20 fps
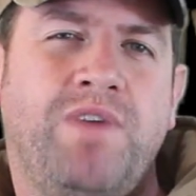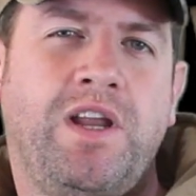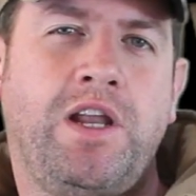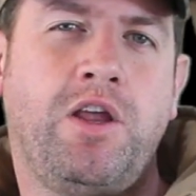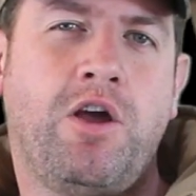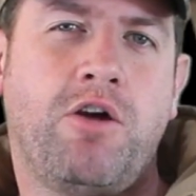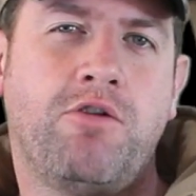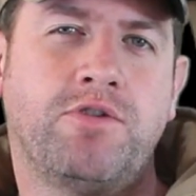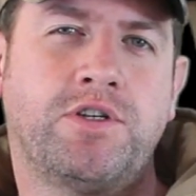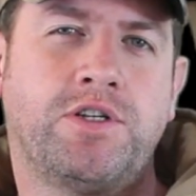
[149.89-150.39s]

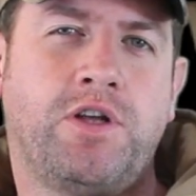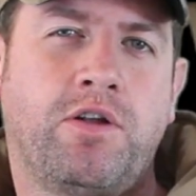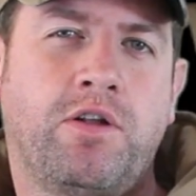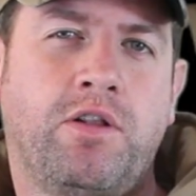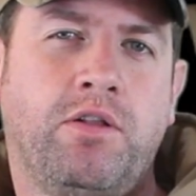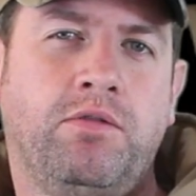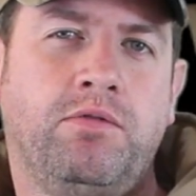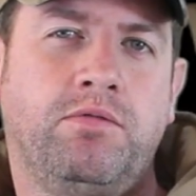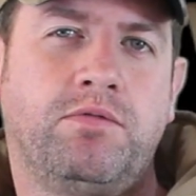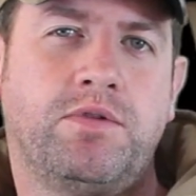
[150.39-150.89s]
really
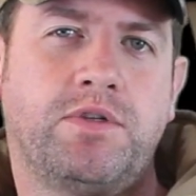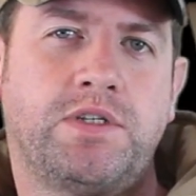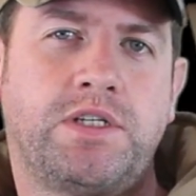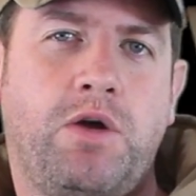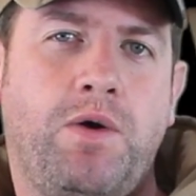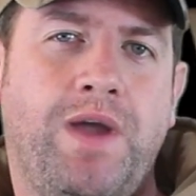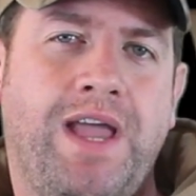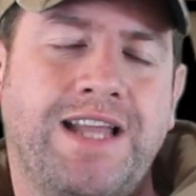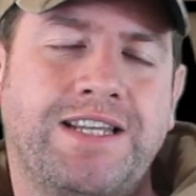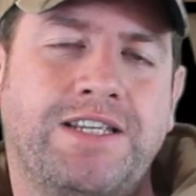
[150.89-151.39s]
horizontal,
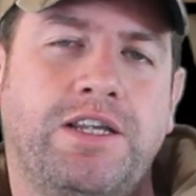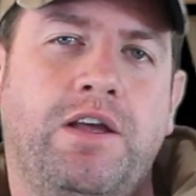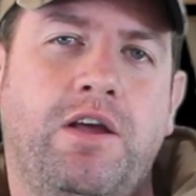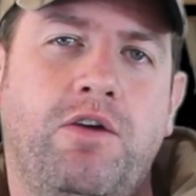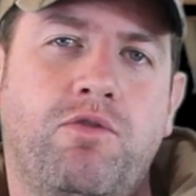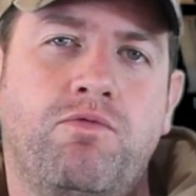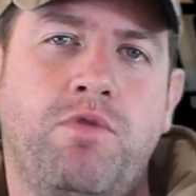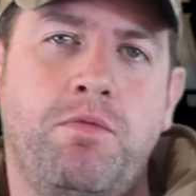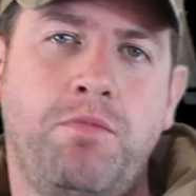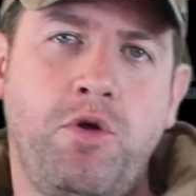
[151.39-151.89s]
so I had
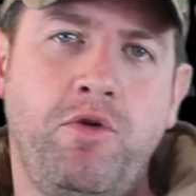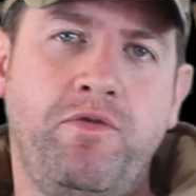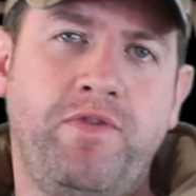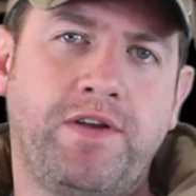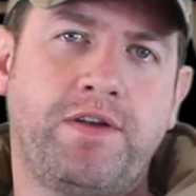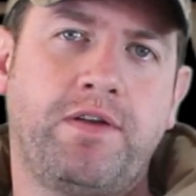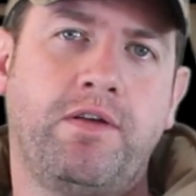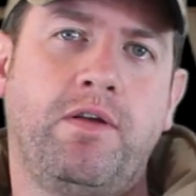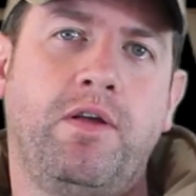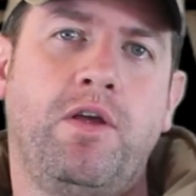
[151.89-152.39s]
to remove
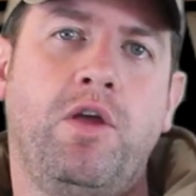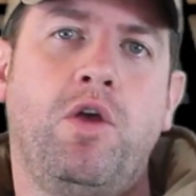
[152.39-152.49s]
it,